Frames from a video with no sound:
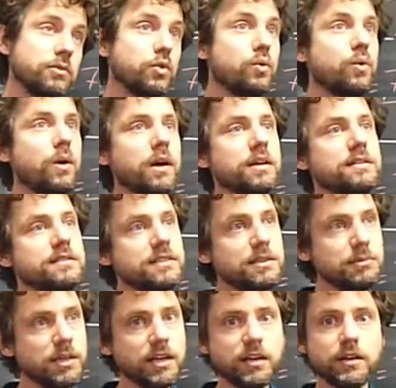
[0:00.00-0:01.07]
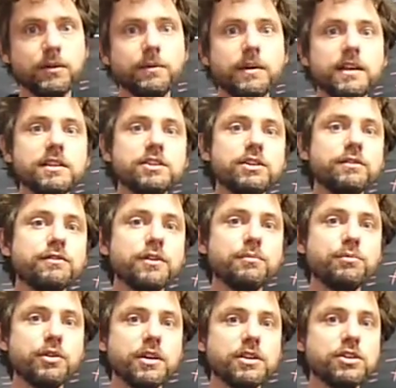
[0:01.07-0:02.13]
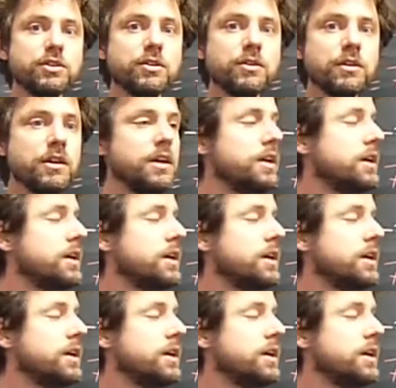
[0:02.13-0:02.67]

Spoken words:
quite similar range of temperature